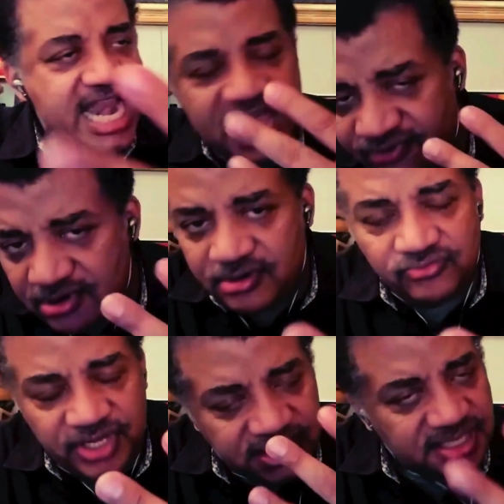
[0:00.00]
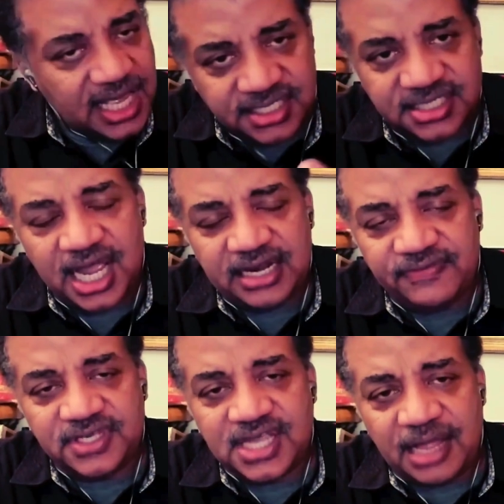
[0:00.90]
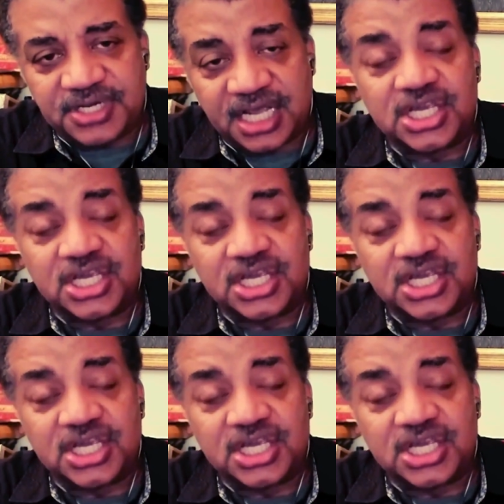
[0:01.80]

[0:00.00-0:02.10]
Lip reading: sun never hits that side of these